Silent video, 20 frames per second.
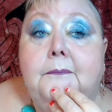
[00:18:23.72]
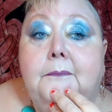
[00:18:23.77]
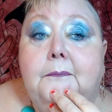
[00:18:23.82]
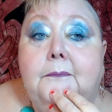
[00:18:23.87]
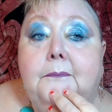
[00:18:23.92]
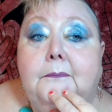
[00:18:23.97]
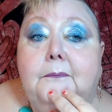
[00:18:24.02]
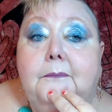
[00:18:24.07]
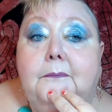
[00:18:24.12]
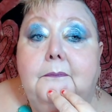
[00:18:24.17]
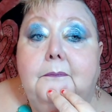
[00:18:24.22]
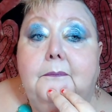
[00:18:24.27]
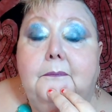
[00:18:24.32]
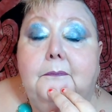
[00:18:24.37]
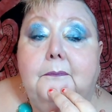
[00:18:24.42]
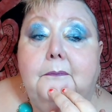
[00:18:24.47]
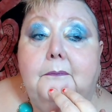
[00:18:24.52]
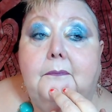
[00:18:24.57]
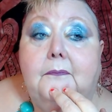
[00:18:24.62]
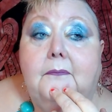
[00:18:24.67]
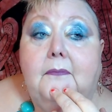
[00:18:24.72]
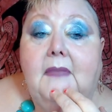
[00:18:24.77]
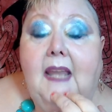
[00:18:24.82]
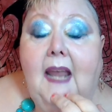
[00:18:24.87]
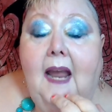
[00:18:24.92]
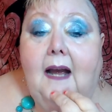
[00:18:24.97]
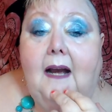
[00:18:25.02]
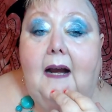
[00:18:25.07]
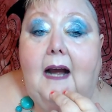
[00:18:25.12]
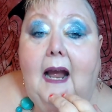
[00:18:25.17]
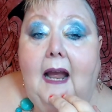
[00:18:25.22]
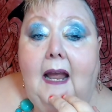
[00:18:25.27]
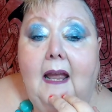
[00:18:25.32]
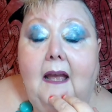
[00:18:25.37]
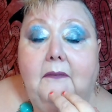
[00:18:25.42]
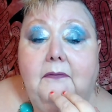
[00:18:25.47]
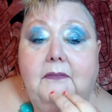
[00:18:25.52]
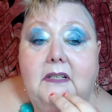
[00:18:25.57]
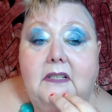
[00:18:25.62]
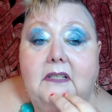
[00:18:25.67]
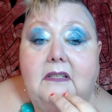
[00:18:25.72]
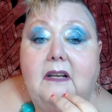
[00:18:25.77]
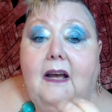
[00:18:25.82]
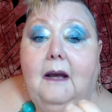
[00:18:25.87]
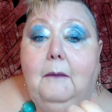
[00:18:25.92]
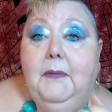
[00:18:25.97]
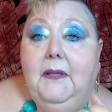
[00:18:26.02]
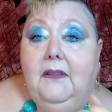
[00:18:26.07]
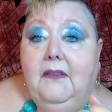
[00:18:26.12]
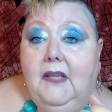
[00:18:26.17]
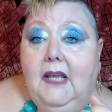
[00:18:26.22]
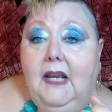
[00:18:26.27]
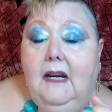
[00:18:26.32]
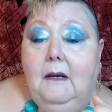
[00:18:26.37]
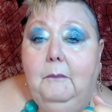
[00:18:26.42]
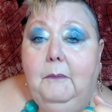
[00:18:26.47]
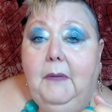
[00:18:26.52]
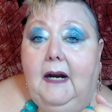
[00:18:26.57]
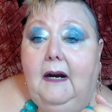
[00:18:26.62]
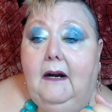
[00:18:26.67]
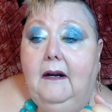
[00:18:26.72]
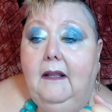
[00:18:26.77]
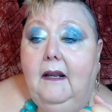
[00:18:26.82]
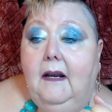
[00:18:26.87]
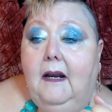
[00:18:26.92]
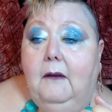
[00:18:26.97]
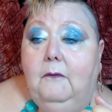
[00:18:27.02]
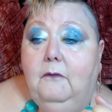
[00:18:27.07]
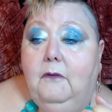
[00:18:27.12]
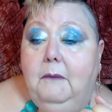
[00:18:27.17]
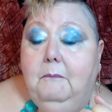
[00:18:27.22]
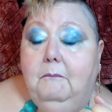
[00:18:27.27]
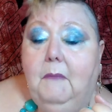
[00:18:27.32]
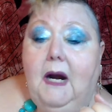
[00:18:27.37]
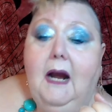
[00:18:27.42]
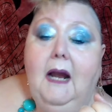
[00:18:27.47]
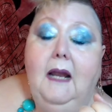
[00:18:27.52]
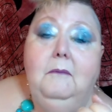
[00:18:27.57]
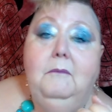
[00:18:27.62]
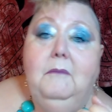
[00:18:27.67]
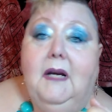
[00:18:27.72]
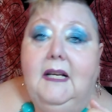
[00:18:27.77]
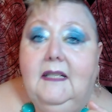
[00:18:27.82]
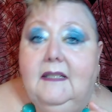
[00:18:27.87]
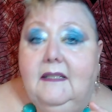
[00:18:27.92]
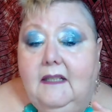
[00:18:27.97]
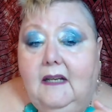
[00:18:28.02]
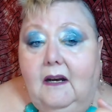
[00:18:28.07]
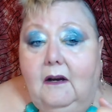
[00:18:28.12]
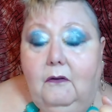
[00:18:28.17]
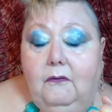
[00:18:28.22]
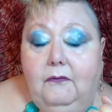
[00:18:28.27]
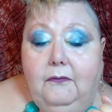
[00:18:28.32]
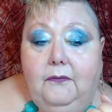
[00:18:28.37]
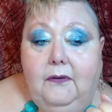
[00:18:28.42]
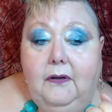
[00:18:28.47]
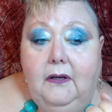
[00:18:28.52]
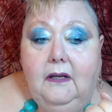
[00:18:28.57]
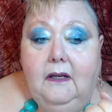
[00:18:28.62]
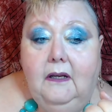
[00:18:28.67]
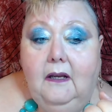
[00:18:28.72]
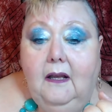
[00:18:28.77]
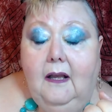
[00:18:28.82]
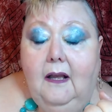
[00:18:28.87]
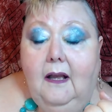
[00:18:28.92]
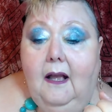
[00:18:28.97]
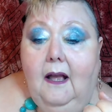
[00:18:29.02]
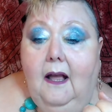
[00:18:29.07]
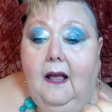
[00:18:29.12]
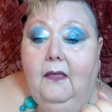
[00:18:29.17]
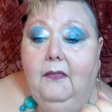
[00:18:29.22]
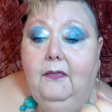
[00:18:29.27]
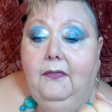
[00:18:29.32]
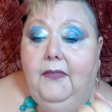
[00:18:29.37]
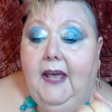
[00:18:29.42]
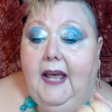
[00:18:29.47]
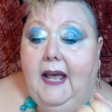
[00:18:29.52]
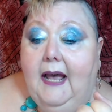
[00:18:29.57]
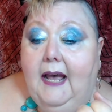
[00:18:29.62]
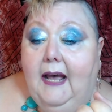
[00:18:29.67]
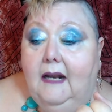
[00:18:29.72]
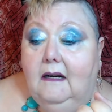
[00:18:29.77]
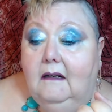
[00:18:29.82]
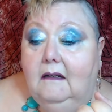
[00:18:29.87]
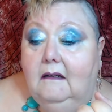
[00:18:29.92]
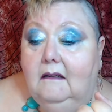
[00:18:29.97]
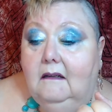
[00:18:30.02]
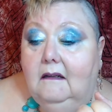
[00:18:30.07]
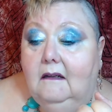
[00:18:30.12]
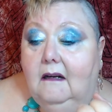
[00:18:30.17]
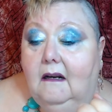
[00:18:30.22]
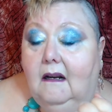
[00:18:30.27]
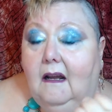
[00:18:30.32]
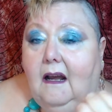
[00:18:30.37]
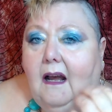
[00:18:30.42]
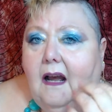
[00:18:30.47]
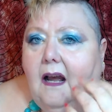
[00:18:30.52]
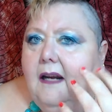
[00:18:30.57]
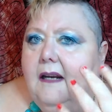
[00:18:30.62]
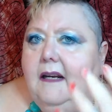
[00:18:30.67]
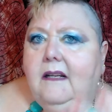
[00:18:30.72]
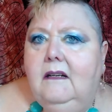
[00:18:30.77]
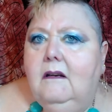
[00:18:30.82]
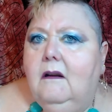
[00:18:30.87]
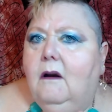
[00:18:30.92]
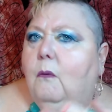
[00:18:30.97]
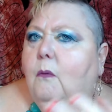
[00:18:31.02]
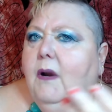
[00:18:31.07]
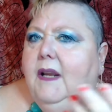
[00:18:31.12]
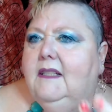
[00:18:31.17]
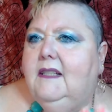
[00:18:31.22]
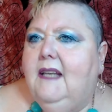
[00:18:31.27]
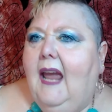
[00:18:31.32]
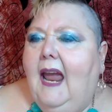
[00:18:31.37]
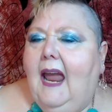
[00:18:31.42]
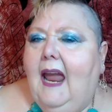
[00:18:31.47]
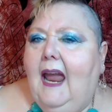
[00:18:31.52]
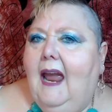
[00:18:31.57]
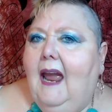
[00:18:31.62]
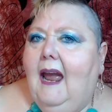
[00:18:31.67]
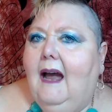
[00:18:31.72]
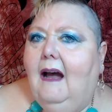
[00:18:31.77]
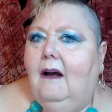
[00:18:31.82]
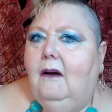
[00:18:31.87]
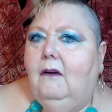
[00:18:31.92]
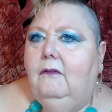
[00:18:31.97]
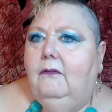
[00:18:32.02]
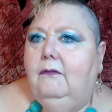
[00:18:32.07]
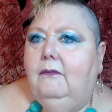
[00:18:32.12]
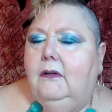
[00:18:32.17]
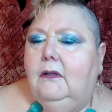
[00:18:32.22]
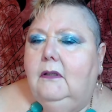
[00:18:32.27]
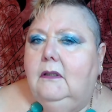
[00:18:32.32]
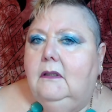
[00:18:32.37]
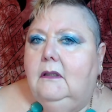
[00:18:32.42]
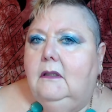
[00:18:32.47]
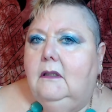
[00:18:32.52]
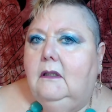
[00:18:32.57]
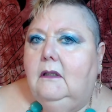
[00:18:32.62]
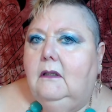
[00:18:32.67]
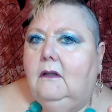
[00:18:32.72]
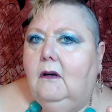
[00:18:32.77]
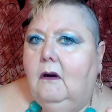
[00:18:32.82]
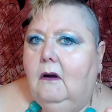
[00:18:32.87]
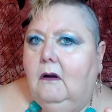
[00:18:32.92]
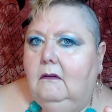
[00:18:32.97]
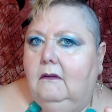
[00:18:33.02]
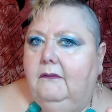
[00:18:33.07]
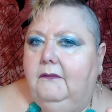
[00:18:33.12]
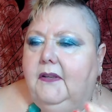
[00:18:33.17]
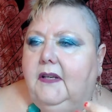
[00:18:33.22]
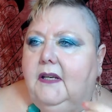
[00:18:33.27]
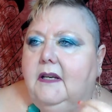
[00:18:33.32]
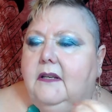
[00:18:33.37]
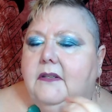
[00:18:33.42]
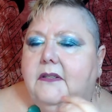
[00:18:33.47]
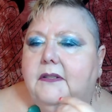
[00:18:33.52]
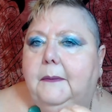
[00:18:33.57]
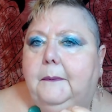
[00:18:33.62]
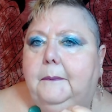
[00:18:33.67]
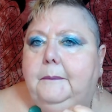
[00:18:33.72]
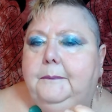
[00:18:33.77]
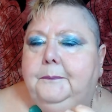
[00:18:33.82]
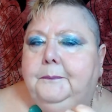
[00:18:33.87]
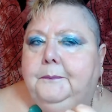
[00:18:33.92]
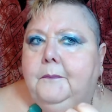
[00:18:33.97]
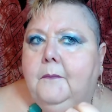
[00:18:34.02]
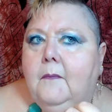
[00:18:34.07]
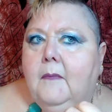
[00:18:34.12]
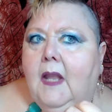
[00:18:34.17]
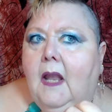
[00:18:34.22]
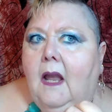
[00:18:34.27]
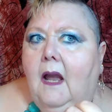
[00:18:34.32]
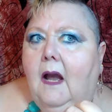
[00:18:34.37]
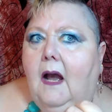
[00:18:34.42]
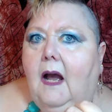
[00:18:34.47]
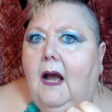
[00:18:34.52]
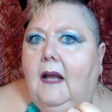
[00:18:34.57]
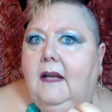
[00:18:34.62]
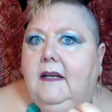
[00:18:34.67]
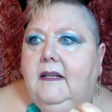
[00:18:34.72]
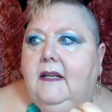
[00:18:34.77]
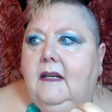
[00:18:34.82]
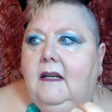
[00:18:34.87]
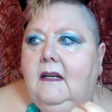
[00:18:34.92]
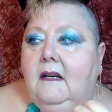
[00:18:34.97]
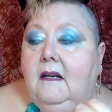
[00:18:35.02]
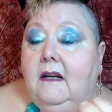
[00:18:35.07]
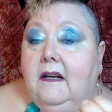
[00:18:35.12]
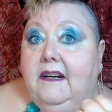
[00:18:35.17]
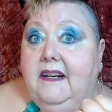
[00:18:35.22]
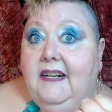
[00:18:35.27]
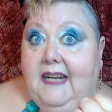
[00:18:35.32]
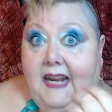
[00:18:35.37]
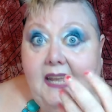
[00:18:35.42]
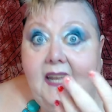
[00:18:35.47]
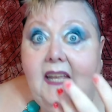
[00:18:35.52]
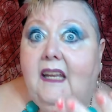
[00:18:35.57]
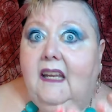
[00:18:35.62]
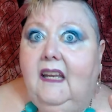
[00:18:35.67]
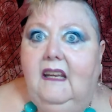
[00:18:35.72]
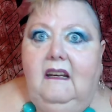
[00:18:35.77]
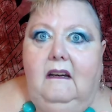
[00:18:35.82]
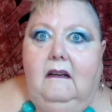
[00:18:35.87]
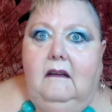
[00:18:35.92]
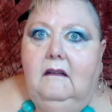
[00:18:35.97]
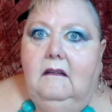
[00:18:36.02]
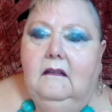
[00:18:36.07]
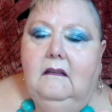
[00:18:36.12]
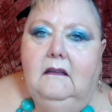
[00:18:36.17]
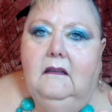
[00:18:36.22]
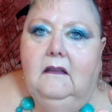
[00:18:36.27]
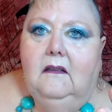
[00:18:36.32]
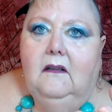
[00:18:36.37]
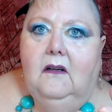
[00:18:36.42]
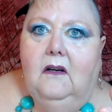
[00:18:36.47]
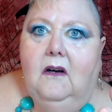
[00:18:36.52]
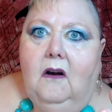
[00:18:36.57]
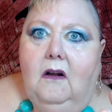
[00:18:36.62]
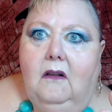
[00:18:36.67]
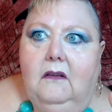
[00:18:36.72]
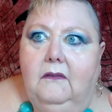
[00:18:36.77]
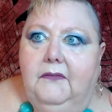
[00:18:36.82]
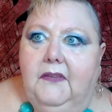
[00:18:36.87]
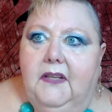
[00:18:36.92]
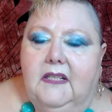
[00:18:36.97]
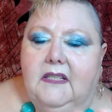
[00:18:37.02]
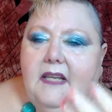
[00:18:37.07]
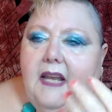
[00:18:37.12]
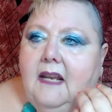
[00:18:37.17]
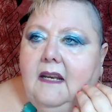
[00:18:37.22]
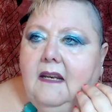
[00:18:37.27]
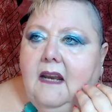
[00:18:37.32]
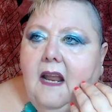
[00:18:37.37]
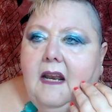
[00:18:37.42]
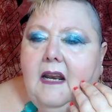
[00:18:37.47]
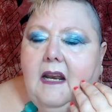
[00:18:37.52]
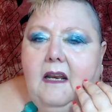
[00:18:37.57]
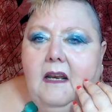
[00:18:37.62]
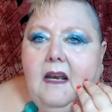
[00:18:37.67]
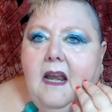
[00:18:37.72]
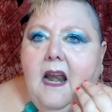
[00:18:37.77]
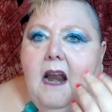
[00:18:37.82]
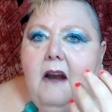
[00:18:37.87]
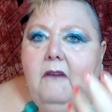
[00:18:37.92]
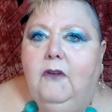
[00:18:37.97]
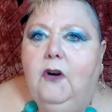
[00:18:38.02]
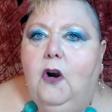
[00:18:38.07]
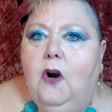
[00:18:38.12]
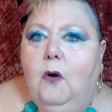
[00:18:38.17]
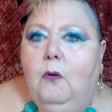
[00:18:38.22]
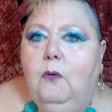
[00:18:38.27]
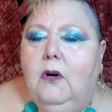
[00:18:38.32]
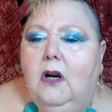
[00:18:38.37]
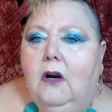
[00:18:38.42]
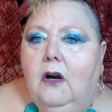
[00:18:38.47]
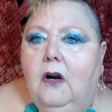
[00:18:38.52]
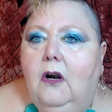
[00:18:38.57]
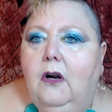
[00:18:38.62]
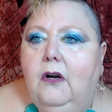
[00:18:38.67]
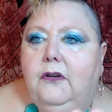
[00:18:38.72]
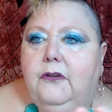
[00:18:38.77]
Yeah, I have to stop and think about it and remind myself that I didn't always have all of this. I didn't need all of this. It never occurred to me